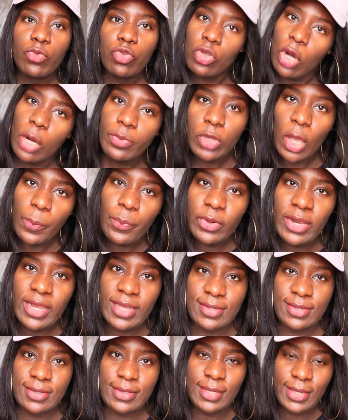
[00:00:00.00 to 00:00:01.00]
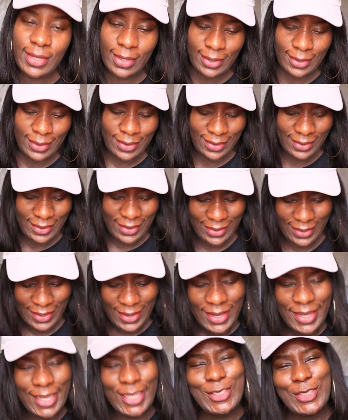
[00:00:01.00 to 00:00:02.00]
turbulence
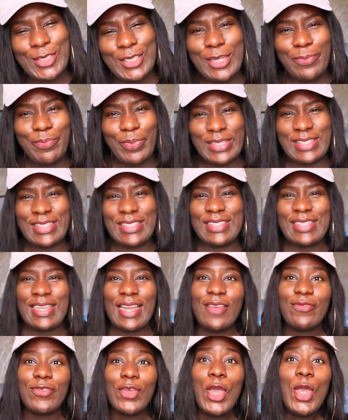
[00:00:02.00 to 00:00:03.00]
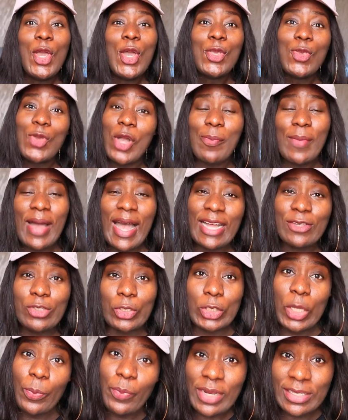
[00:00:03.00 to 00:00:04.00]
into the person's life. You come and add
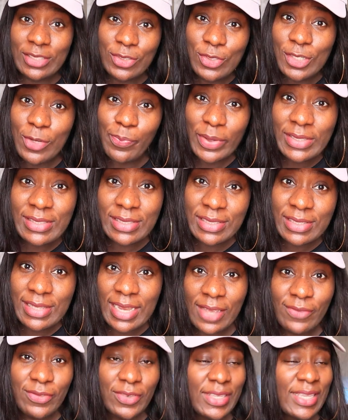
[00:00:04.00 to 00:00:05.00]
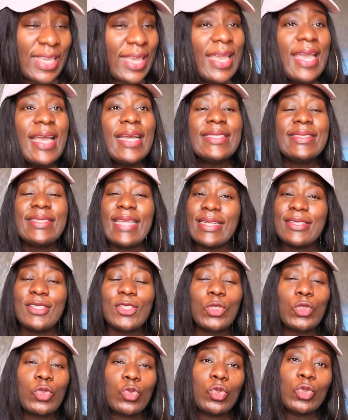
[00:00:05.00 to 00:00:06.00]
your turbulence into the person's life, okay? That
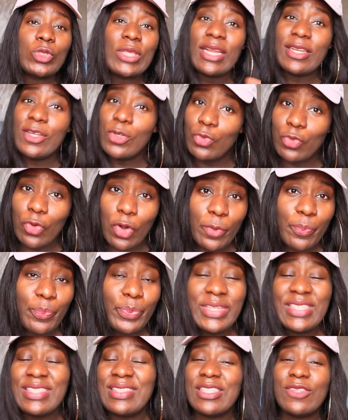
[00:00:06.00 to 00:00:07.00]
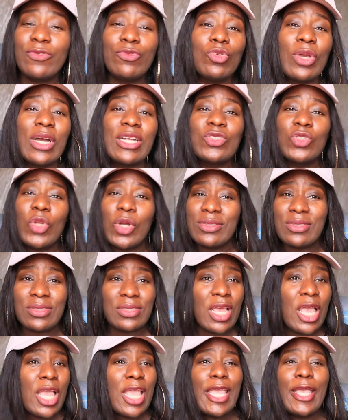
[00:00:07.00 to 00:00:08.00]
is totally wrong. Please, if you are
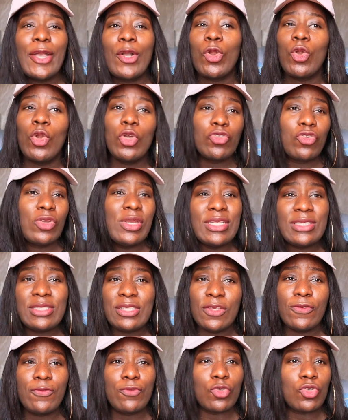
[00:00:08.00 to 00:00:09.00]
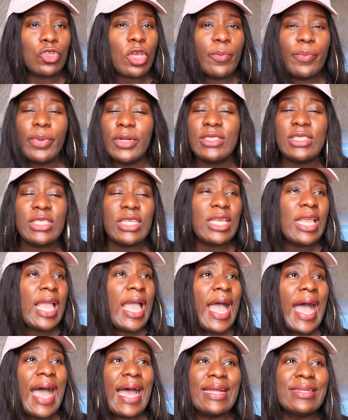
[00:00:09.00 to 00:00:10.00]
not a close relative to somebody,
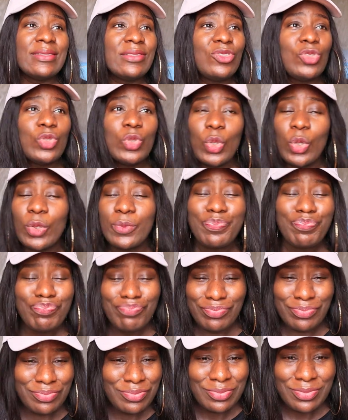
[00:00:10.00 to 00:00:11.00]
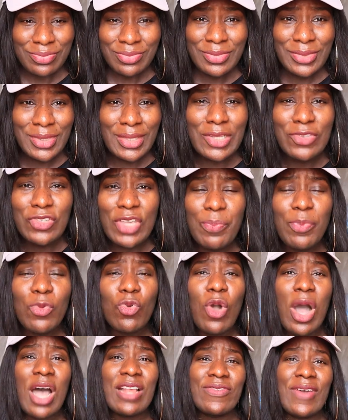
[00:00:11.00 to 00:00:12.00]
and you know, some people
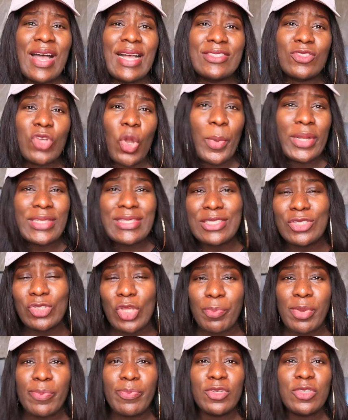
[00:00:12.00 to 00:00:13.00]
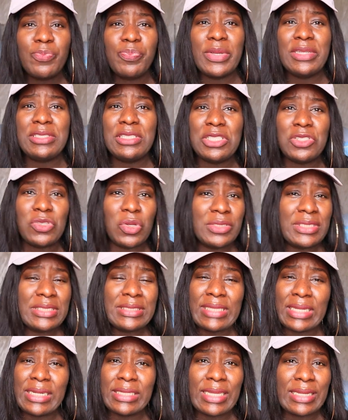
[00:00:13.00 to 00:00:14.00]
go as far as commenting it on people's pages on the
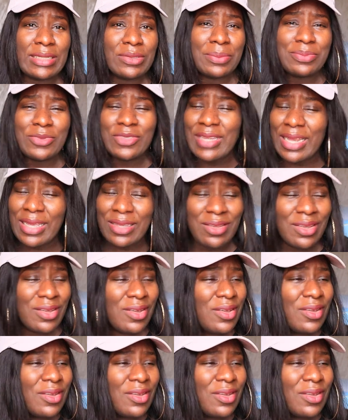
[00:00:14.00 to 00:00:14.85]
internet, and I'm just like,